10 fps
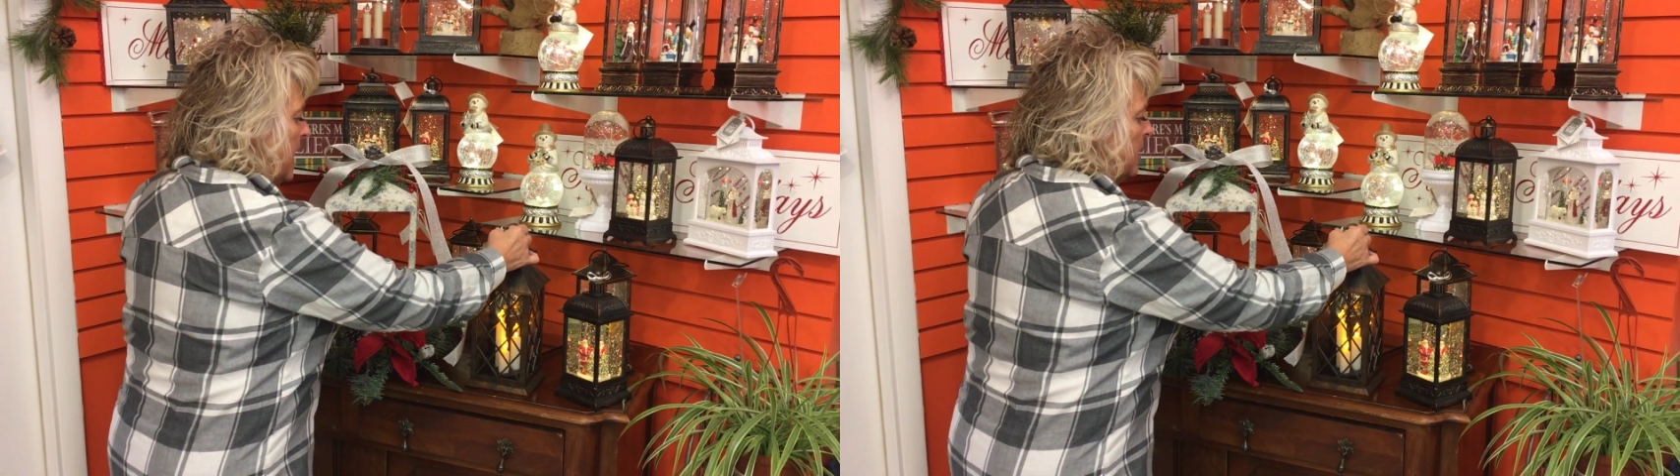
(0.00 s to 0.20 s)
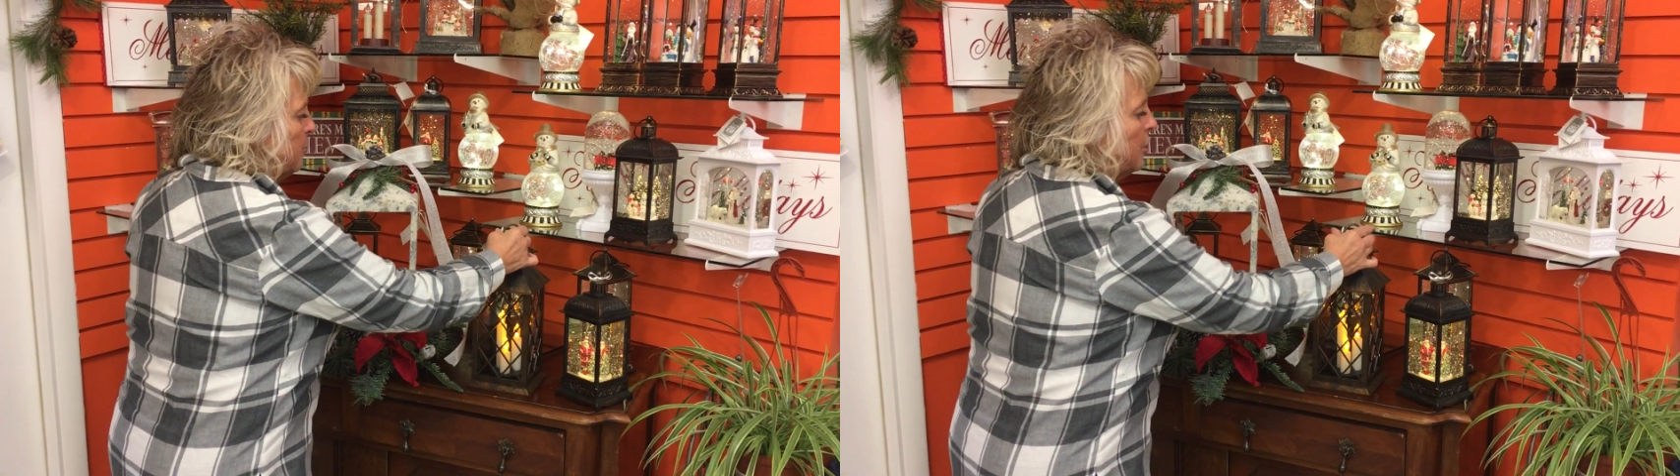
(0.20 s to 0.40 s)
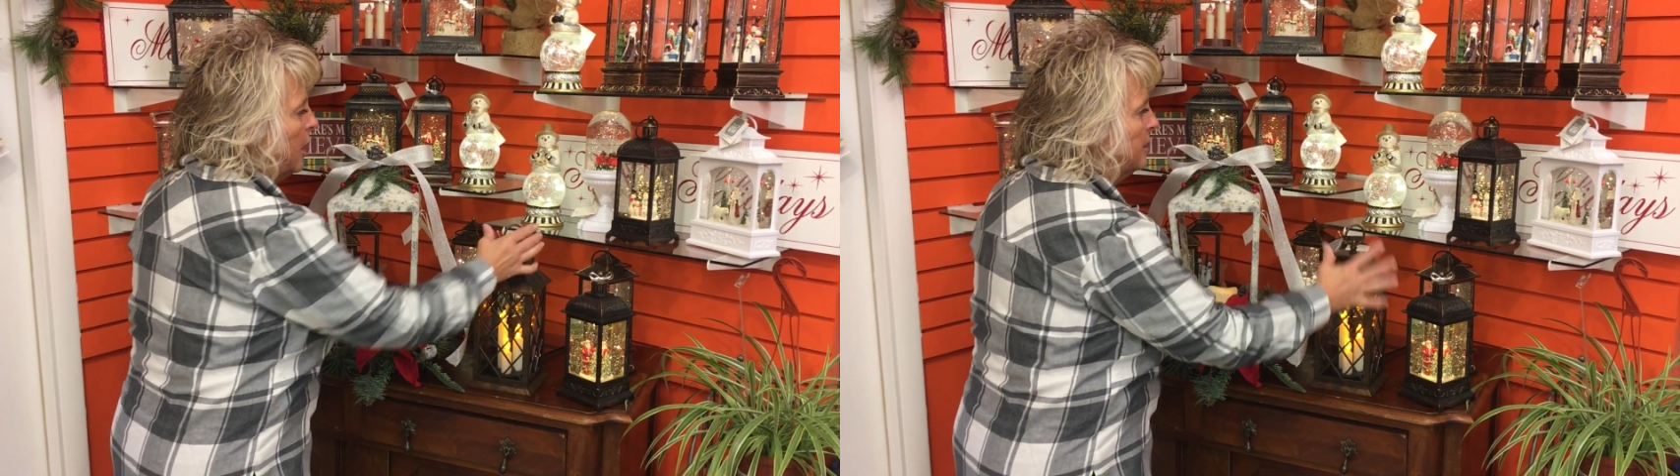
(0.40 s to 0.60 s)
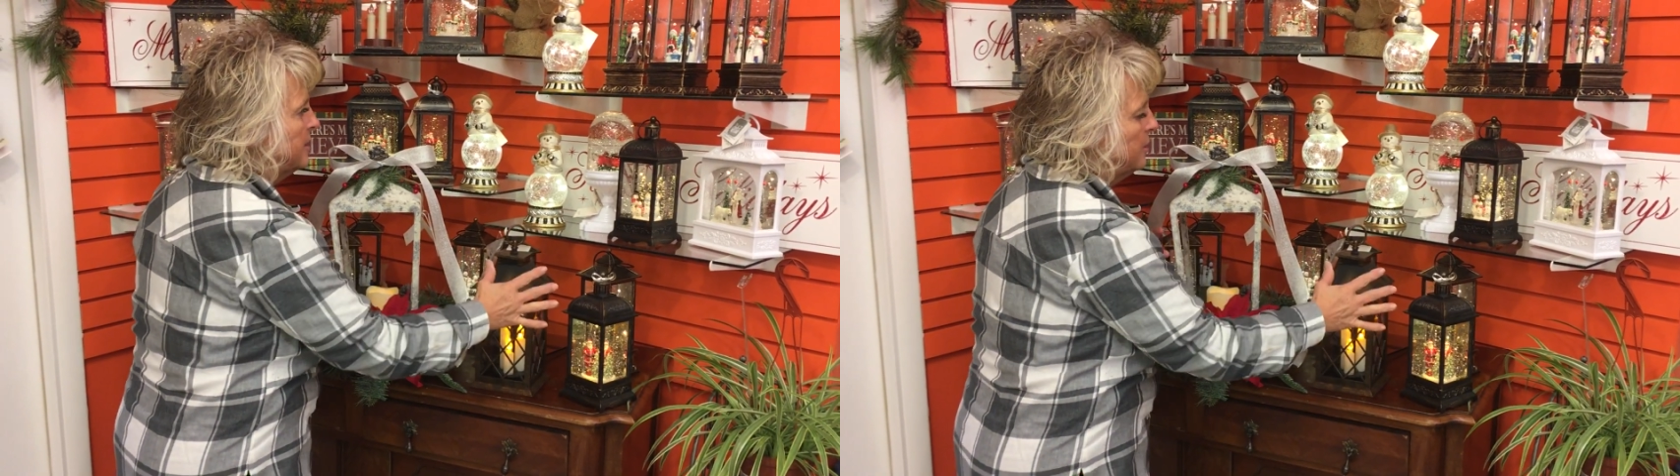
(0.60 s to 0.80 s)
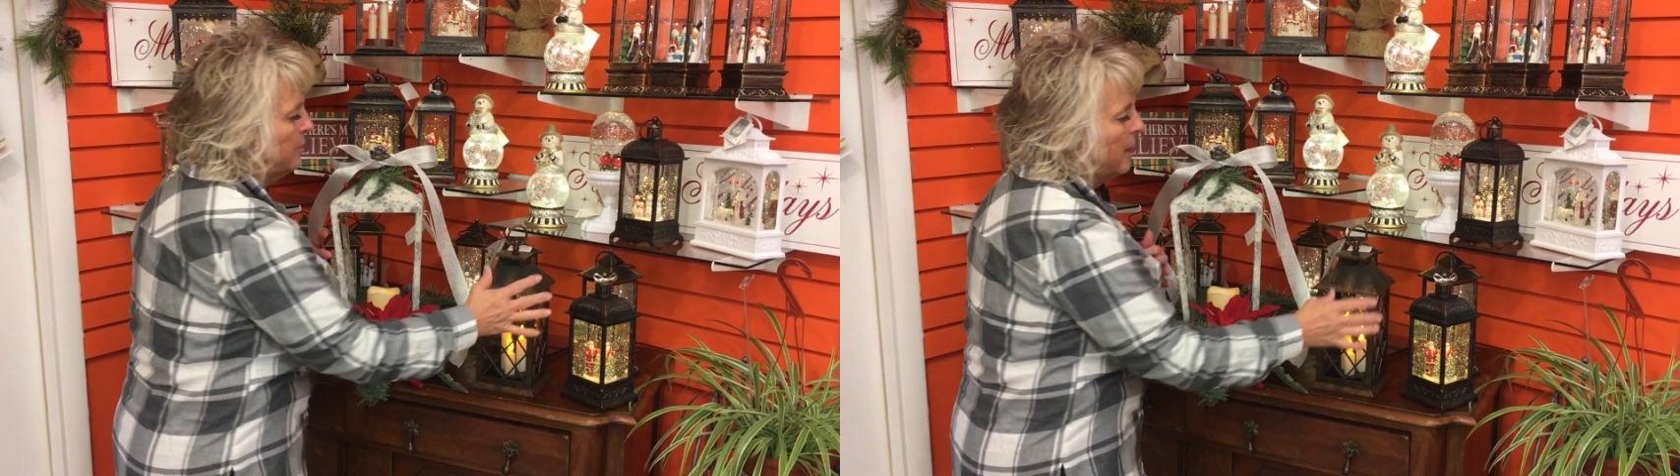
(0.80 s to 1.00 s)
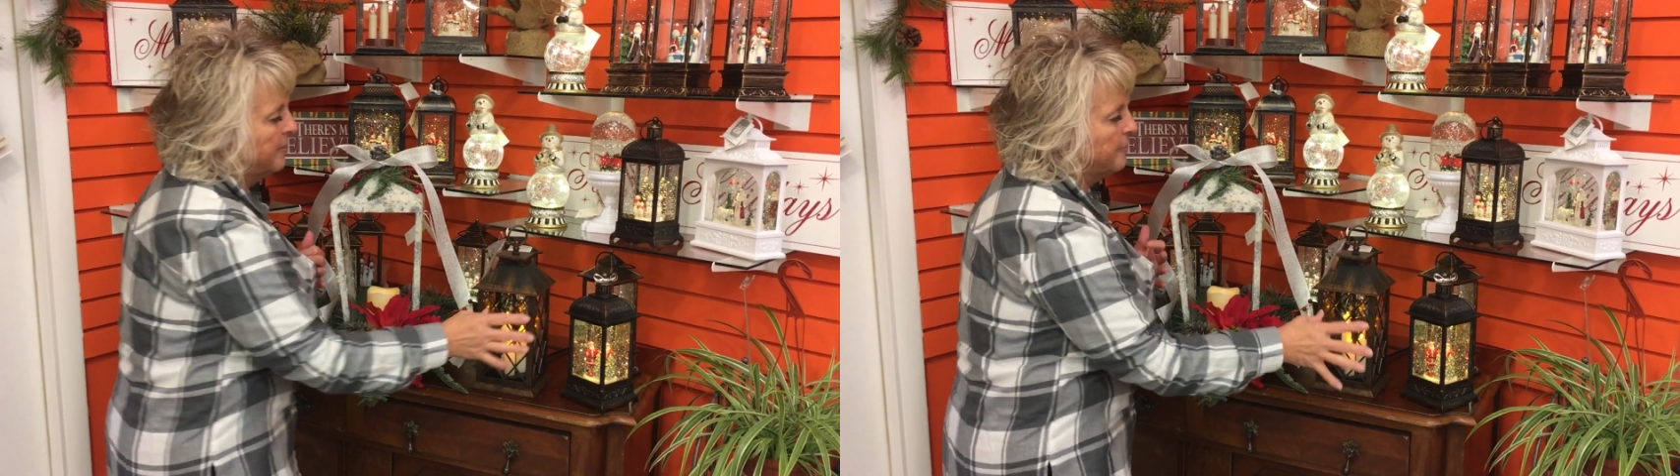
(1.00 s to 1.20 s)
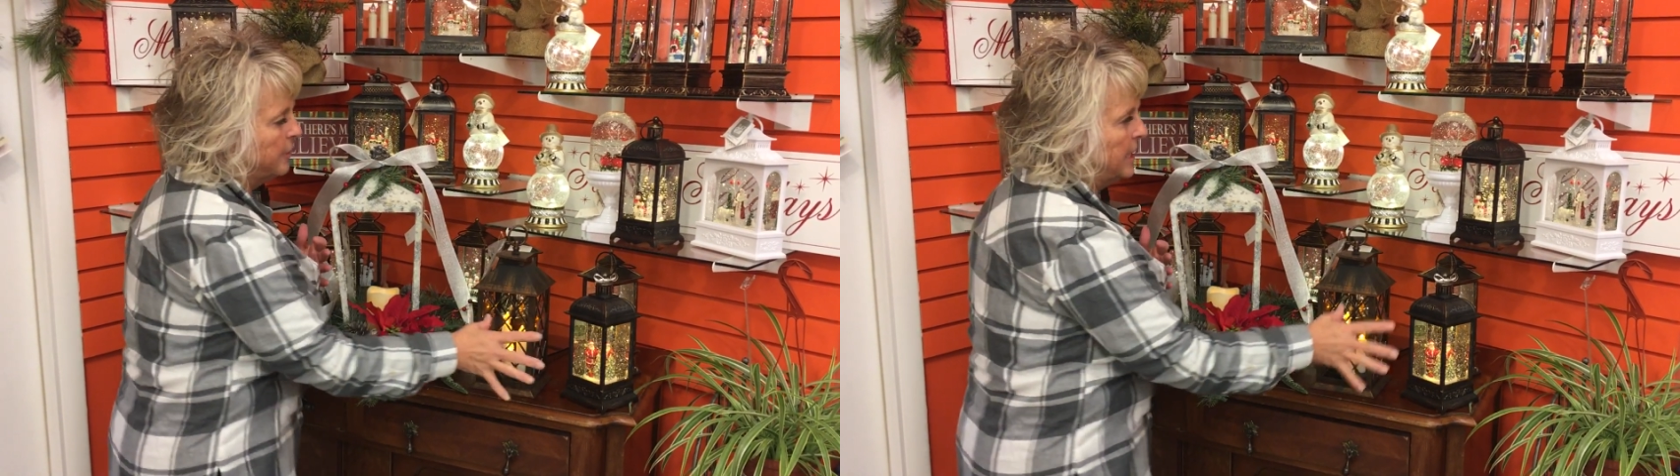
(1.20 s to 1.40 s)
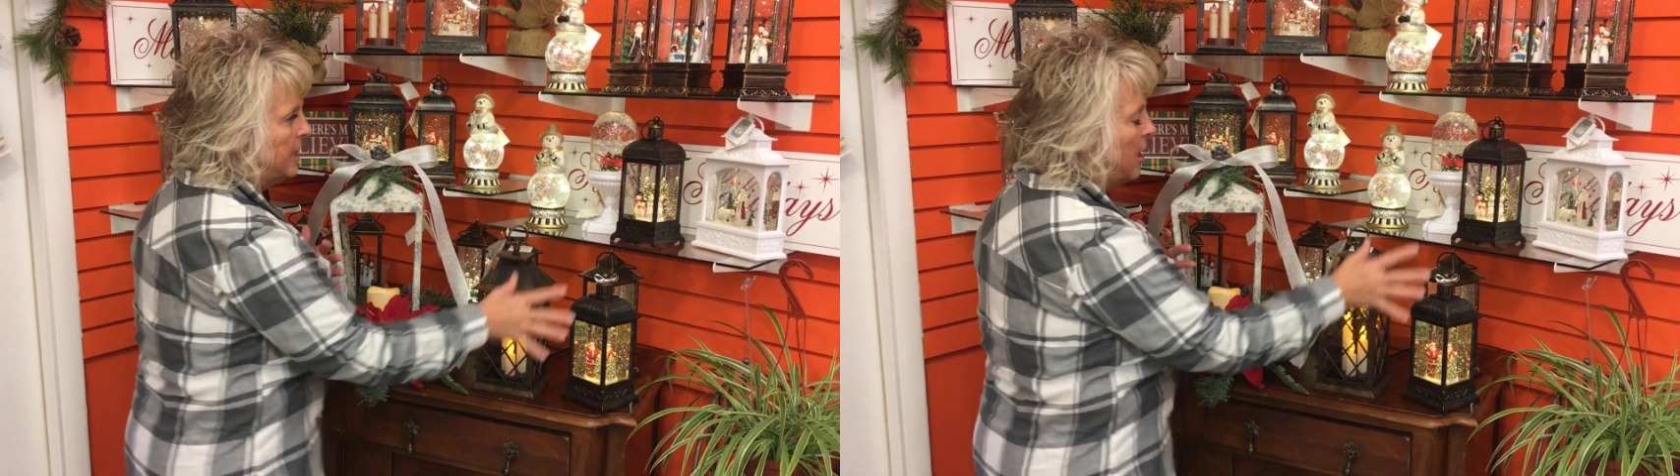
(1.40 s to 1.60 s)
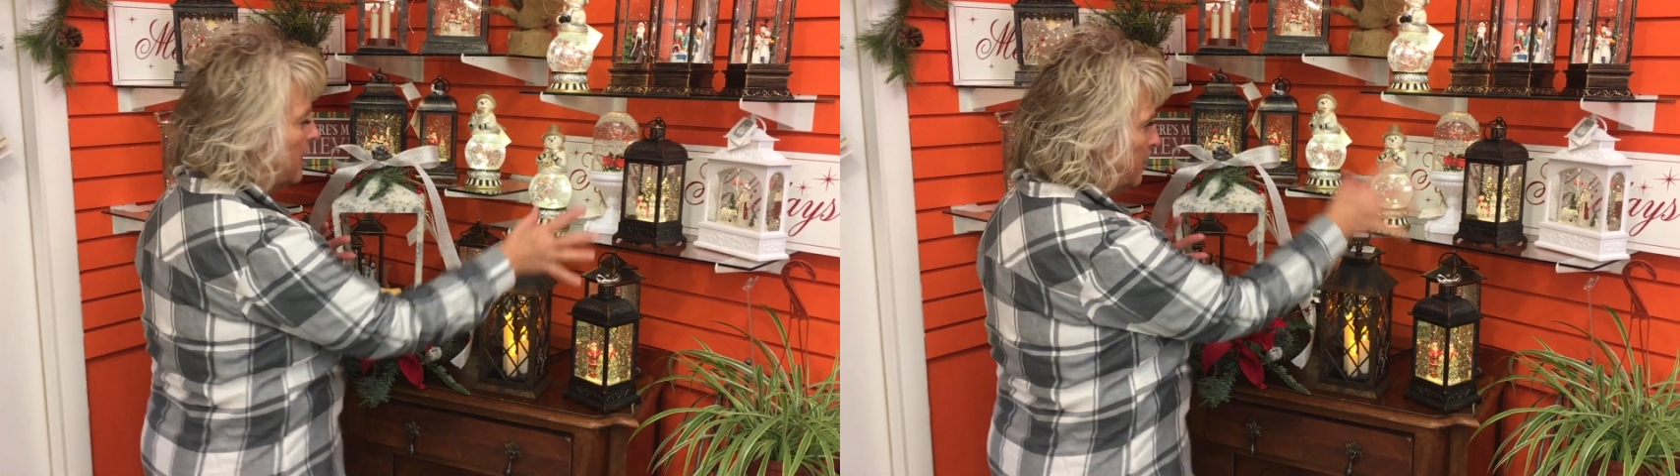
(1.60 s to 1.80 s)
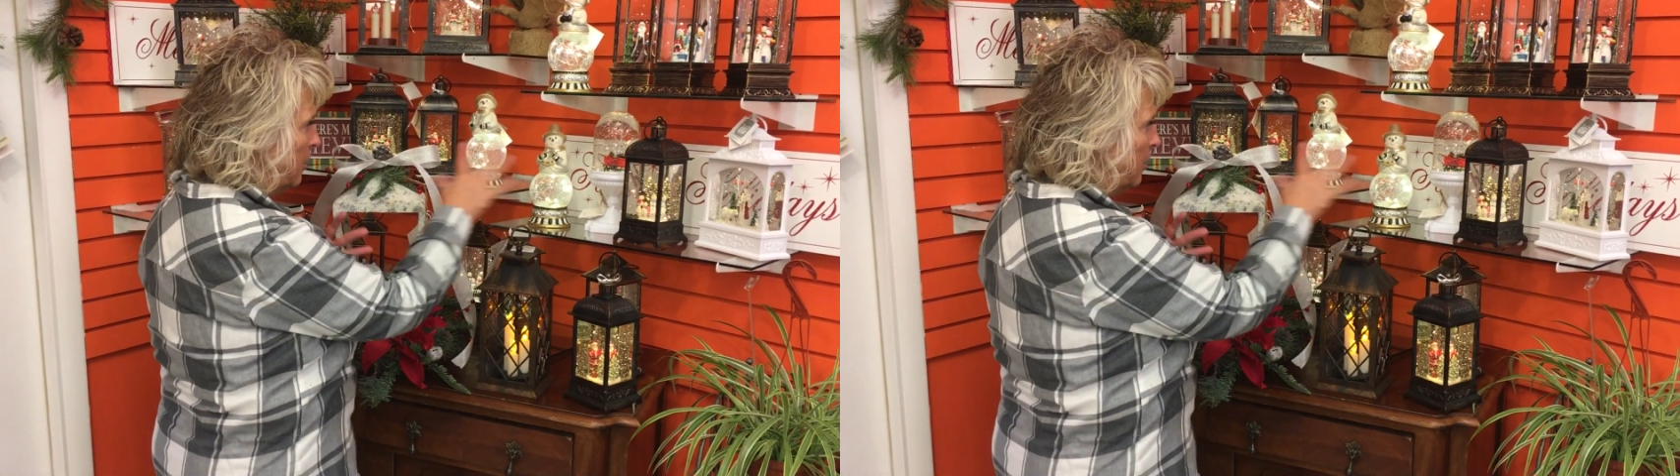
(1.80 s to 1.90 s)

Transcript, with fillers: And we're also offering our